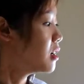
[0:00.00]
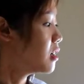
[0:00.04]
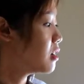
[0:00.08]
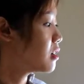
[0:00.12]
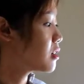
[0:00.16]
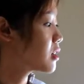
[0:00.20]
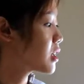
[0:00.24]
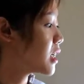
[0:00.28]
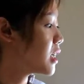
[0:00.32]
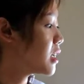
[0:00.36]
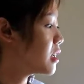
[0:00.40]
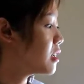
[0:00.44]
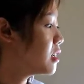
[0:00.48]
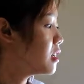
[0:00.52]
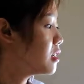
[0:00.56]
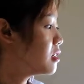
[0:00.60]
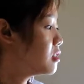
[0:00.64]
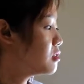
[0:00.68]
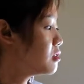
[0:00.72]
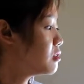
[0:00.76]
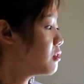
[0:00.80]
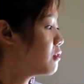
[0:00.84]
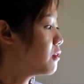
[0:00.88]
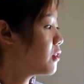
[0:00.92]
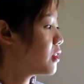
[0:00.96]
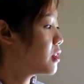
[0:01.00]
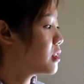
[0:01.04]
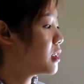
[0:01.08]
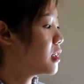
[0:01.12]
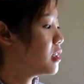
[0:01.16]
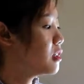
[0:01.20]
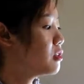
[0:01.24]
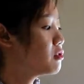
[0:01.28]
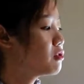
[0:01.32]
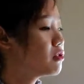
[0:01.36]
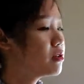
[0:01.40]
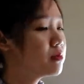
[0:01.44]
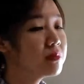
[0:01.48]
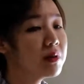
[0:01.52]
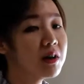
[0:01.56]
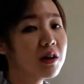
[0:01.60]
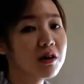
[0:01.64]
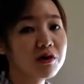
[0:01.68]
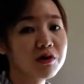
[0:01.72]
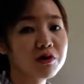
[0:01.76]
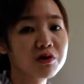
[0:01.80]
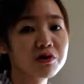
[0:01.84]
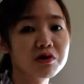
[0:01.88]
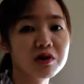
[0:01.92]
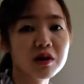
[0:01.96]
Okay, so for this room,
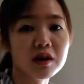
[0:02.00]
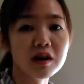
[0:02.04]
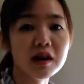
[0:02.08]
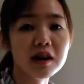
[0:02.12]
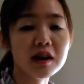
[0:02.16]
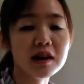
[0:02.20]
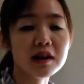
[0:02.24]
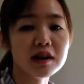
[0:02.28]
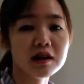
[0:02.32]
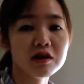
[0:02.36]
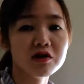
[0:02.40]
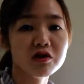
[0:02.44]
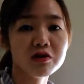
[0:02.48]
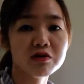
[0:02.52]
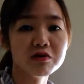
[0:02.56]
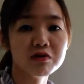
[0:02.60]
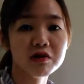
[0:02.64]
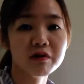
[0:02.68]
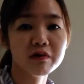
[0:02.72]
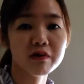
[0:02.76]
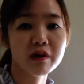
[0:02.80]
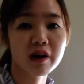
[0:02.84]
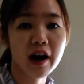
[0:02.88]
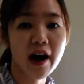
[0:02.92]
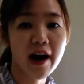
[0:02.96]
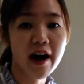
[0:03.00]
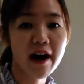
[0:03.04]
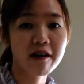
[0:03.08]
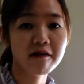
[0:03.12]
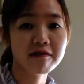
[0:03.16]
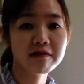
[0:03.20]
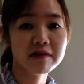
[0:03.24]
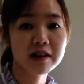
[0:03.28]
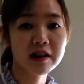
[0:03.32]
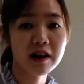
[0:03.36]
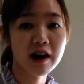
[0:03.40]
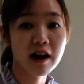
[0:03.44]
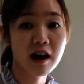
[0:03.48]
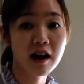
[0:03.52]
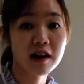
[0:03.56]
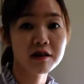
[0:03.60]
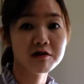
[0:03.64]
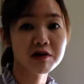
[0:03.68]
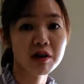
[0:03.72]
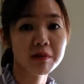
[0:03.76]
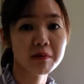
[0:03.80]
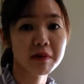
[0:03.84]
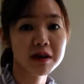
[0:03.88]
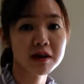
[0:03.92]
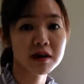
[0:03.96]
usually the children will have their
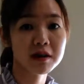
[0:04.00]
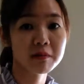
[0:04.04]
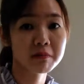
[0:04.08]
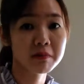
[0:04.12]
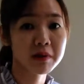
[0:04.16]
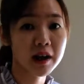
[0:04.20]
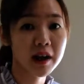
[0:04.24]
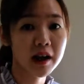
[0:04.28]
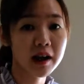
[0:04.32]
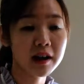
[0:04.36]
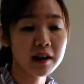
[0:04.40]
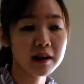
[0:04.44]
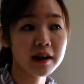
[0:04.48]
dramatic play,